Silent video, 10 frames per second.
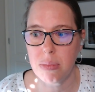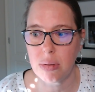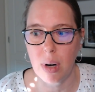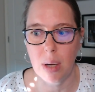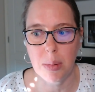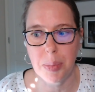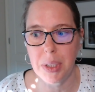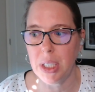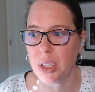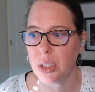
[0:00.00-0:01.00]

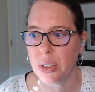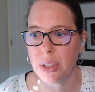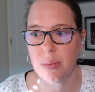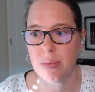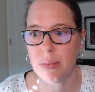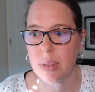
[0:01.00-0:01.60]
probably a good